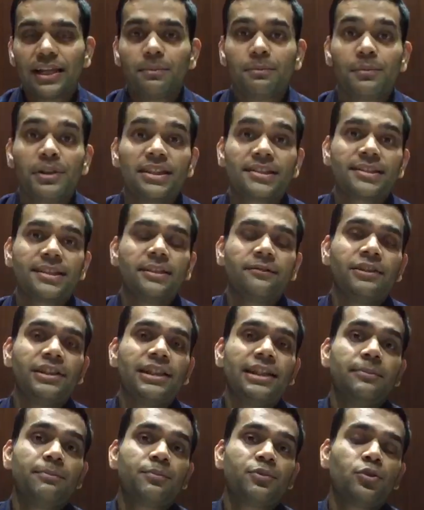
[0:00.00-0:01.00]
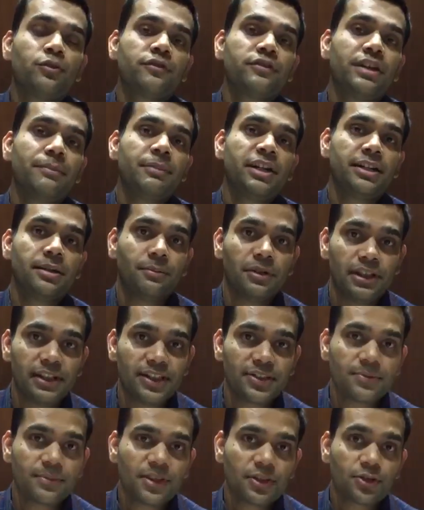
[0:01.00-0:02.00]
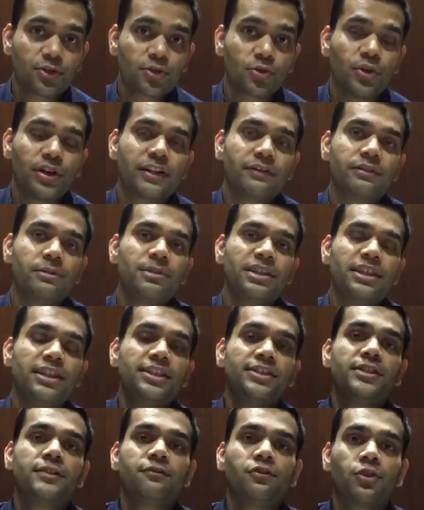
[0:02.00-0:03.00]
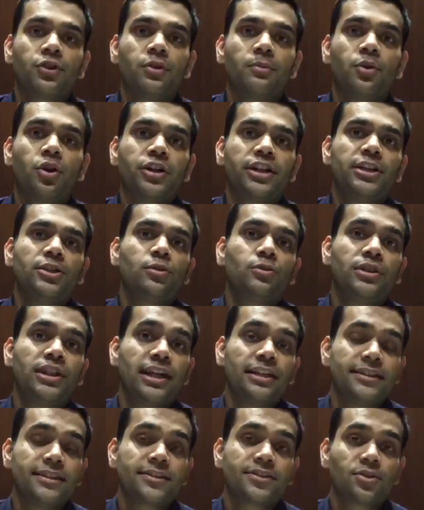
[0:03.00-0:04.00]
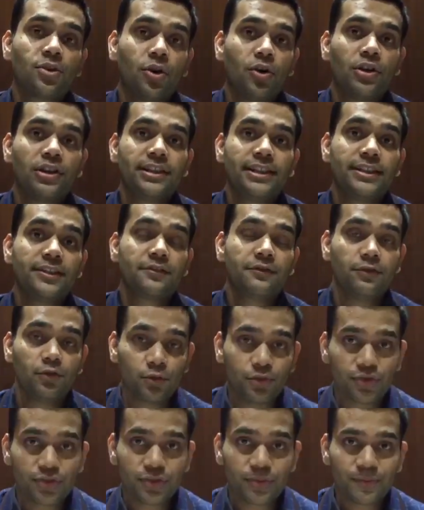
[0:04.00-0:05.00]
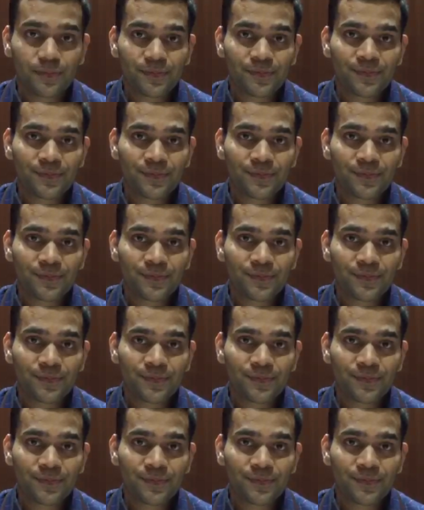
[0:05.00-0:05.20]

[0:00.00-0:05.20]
help, plus they will improve the metabolism, so it will be easy for your body to digest all these foods.